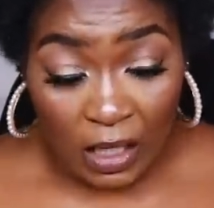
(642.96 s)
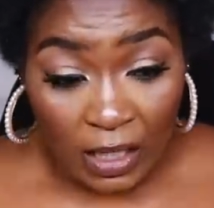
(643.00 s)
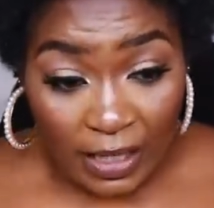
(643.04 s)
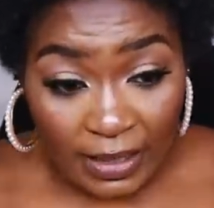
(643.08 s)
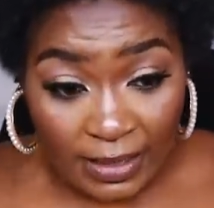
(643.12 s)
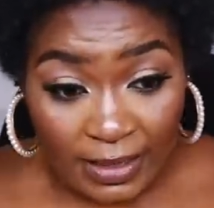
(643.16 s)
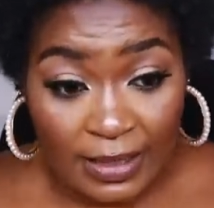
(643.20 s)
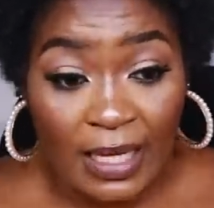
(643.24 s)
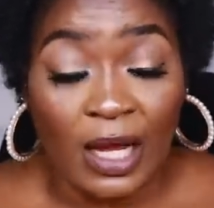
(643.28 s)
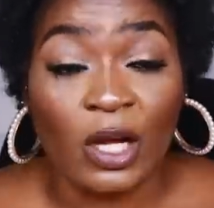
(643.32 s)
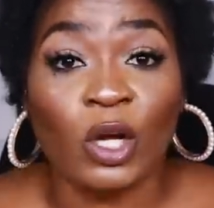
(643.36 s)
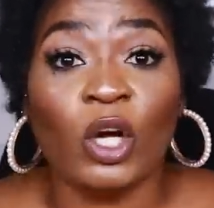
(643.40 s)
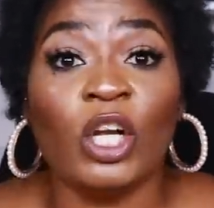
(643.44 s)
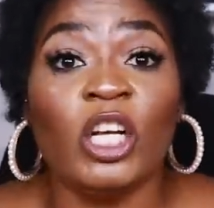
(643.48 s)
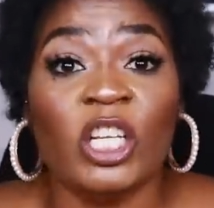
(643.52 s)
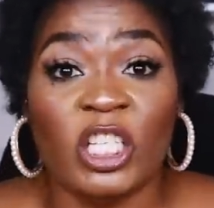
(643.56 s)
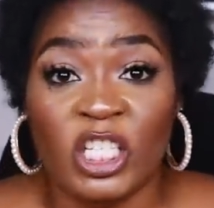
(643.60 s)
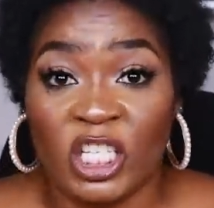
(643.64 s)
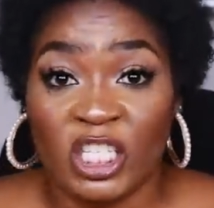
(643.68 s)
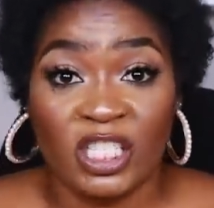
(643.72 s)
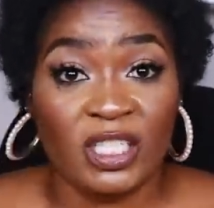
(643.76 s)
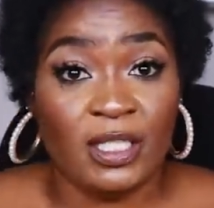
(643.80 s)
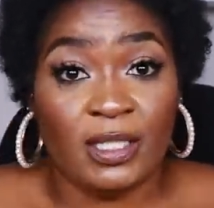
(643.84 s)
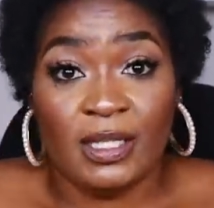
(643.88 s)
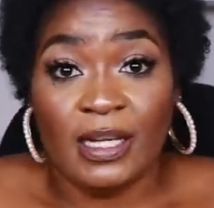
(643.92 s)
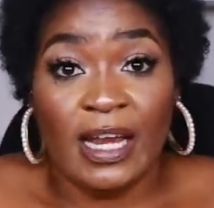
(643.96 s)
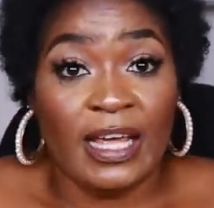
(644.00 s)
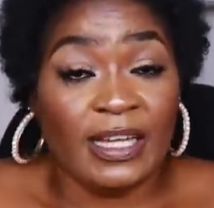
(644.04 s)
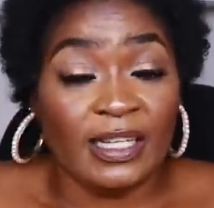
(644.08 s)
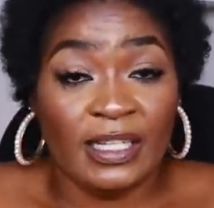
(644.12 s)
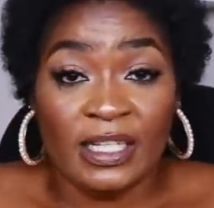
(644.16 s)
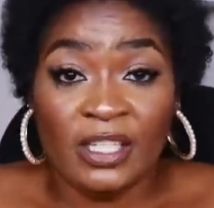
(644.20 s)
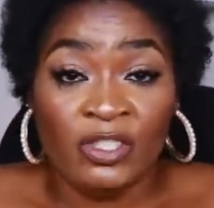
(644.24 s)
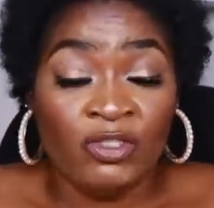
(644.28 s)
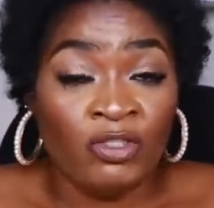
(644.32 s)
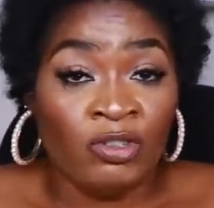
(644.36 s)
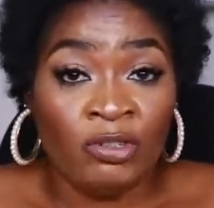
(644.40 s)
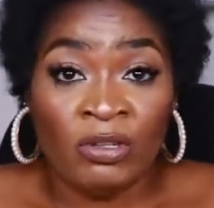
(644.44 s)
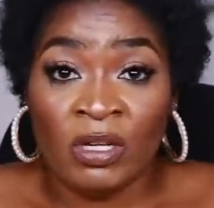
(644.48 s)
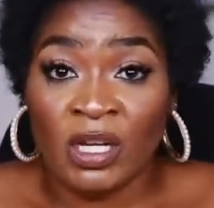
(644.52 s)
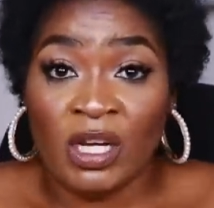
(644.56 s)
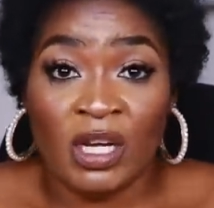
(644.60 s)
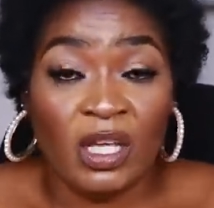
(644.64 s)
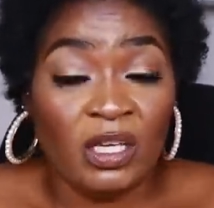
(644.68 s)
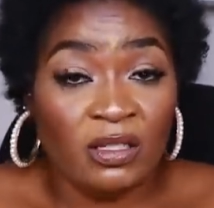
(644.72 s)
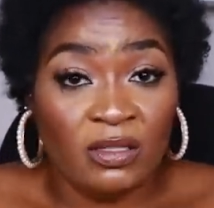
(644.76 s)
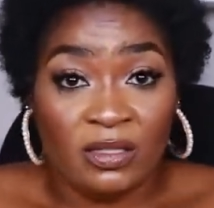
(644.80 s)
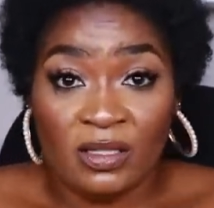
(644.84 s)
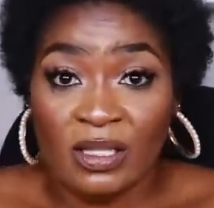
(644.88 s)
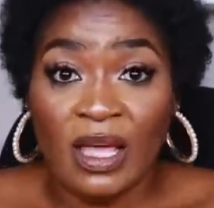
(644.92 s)
a psychologist like
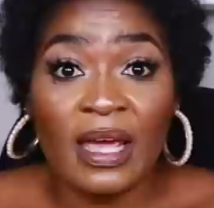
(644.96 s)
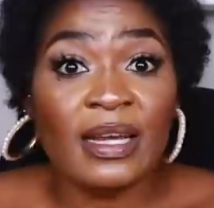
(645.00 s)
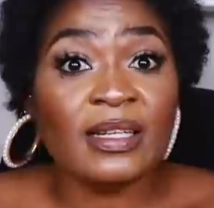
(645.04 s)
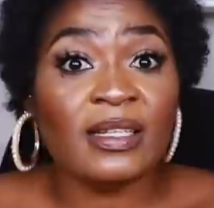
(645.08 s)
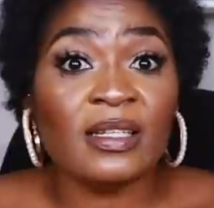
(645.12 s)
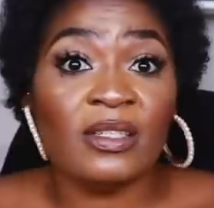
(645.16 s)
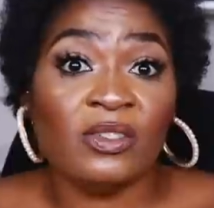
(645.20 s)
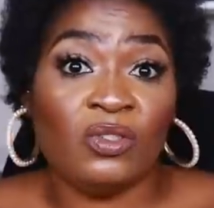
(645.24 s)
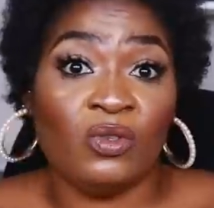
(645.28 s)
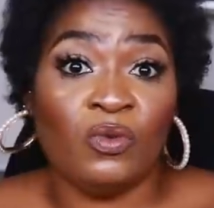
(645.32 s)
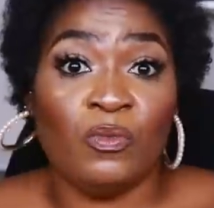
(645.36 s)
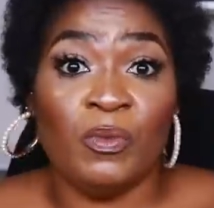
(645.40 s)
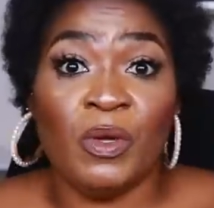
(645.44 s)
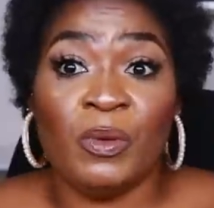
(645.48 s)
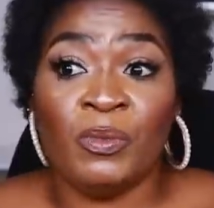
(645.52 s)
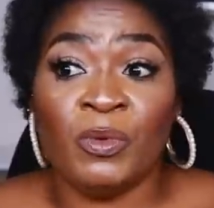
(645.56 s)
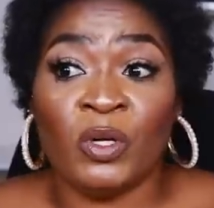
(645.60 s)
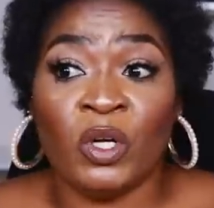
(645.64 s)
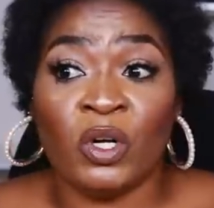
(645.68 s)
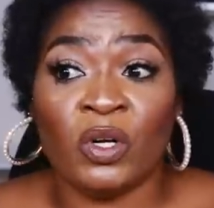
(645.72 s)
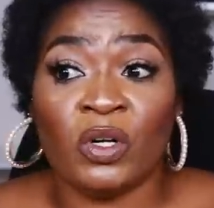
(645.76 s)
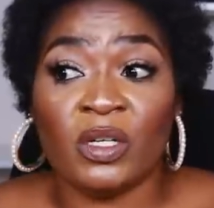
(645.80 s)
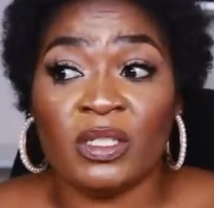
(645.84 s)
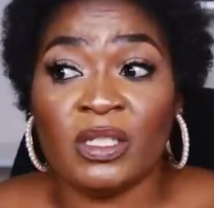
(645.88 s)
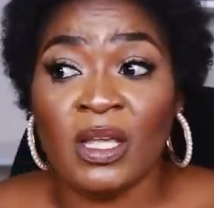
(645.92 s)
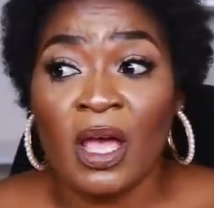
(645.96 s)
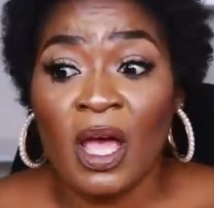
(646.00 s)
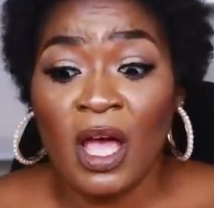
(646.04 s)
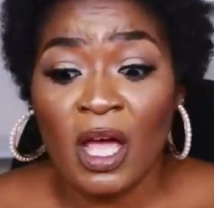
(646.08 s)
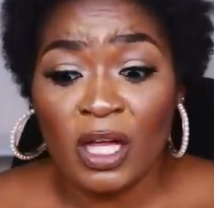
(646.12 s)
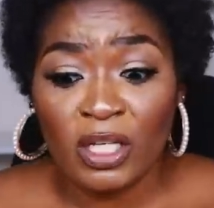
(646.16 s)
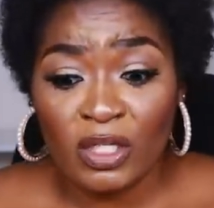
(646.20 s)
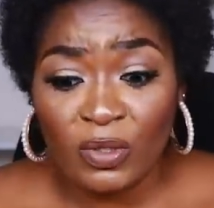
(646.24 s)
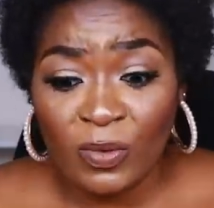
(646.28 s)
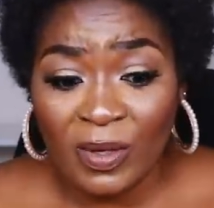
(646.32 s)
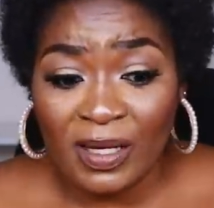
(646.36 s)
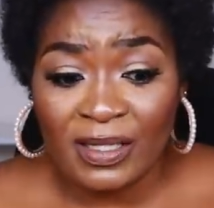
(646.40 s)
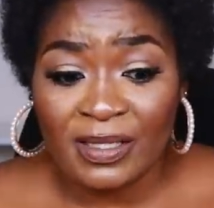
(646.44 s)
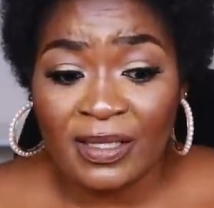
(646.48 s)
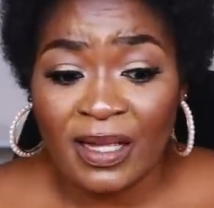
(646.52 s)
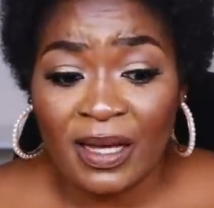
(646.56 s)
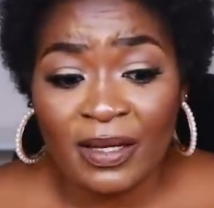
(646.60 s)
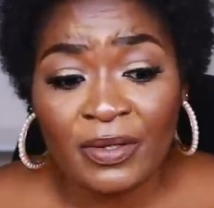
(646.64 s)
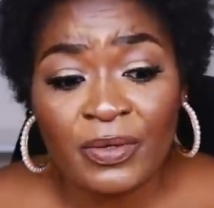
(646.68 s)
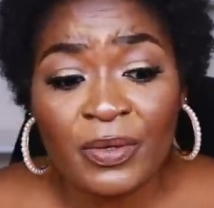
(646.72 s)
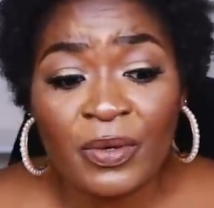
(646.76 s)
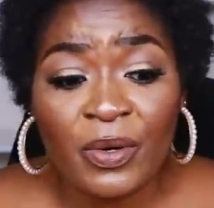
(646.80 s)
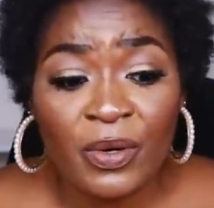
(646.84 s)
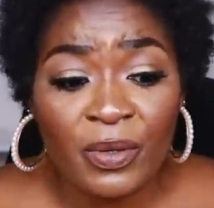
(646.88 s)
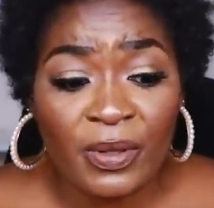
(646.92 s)
literally said it to me, because she was
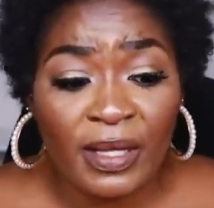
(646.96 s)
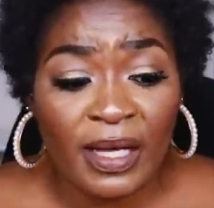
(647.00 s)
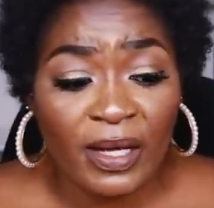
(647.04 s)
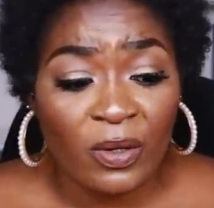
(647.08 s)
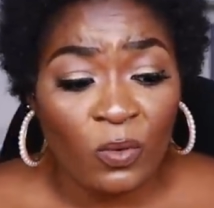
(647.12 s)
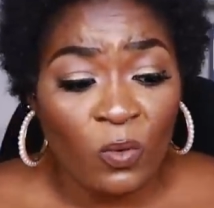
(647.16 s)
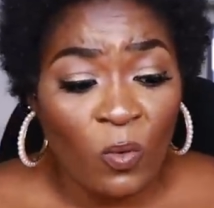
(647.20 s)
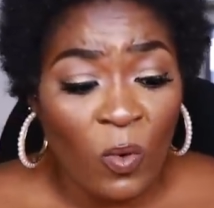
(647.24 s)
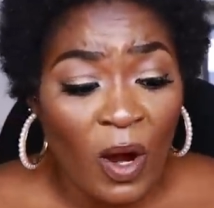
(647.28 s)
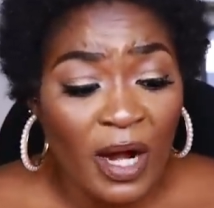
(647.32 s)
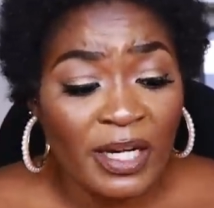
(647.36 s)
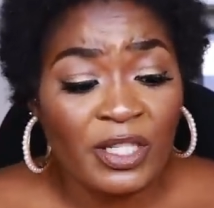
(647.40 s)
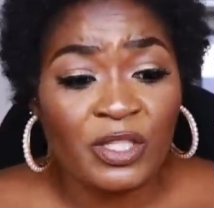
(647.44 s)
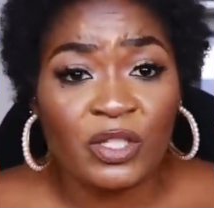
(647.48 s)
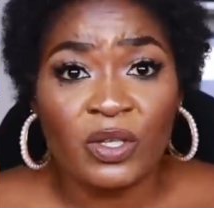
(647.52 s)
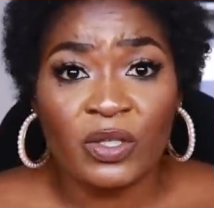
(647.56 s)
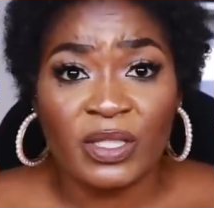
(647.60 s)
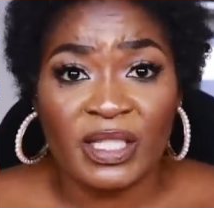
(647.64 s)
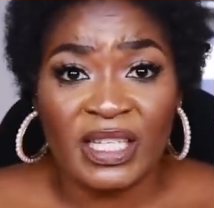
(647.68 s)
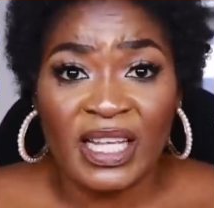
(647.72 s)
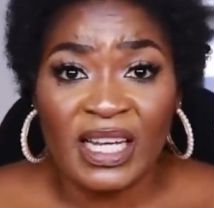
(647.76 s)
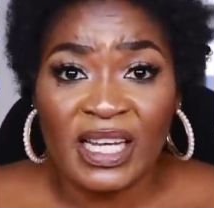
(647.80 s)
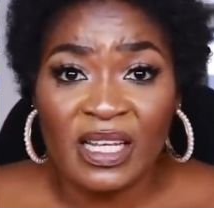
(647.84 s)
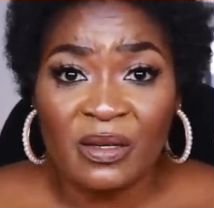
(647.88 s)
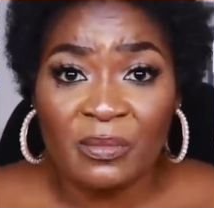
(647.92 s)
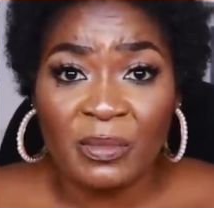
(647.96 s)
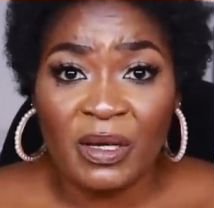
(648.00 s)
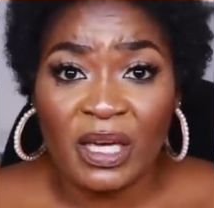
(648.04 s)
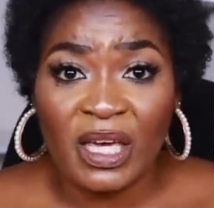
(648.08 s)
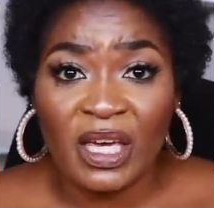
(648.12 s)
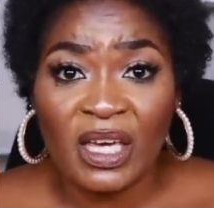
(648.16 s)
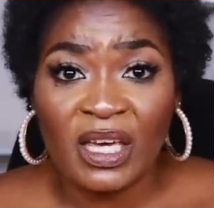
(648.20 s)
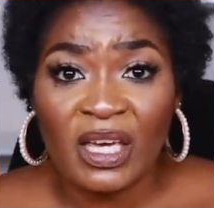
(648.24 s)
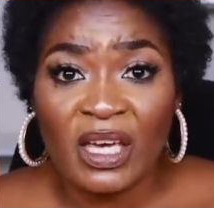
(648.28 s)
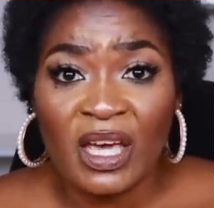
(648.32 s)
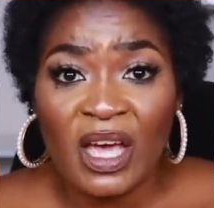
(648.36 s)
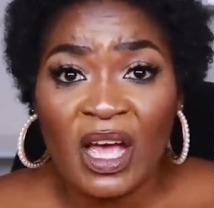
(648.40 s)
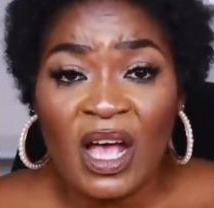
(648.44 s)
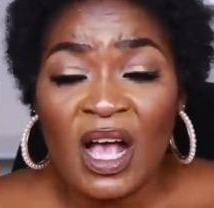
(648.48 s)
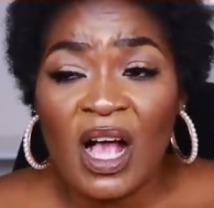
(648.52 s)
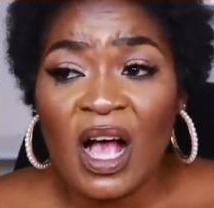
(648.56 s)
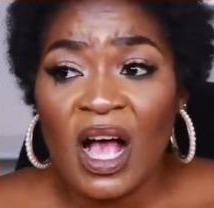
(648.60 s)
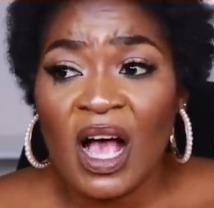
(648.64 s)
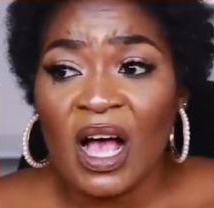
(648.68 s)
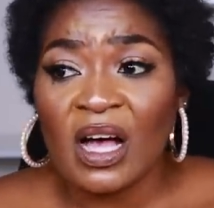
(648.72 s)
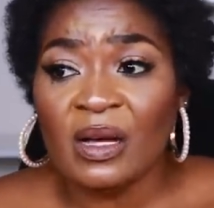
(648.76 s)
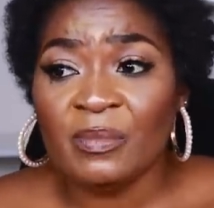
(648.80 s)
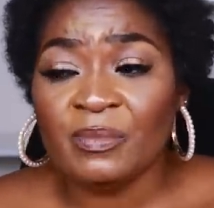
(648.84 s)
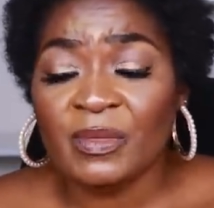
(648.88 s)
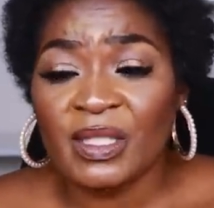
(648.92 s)
like, no, like what you're telling me,
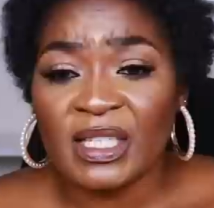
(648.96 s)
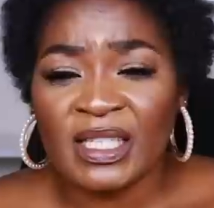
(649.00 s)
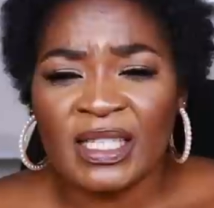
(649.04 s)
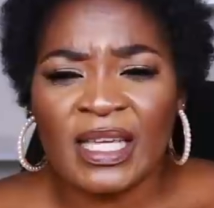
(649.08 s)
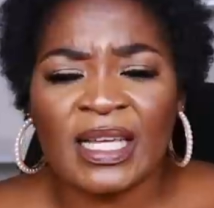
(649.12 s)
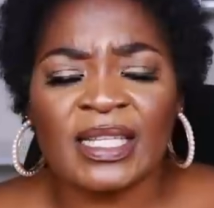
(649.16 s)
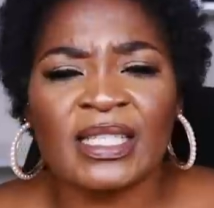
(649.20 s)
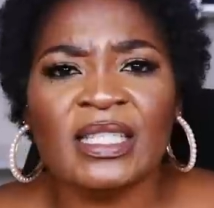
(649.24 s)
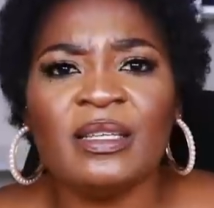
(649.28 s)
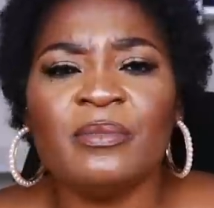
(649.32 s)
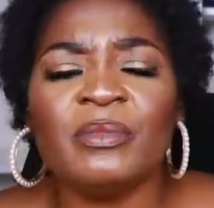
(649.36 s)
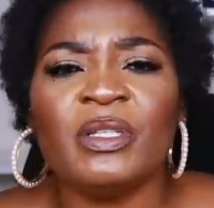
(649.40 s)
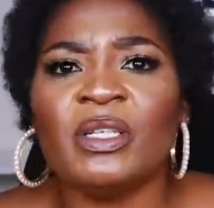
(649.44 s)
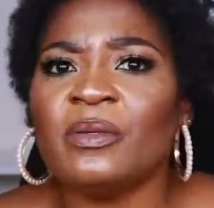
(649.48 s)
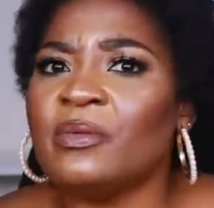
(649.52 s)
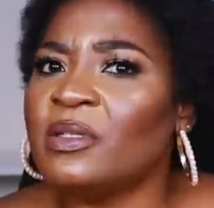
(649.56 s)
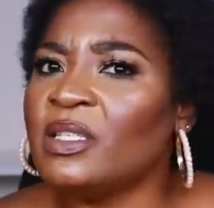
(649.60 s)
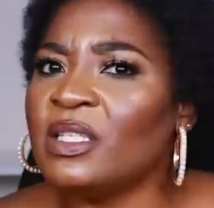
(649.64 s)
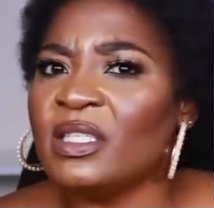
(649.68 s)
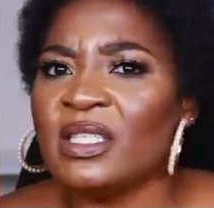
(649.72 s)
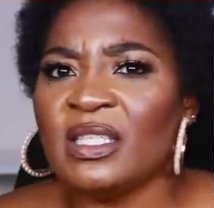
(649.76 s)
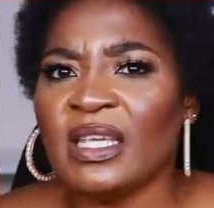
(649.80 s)
these are symptoms.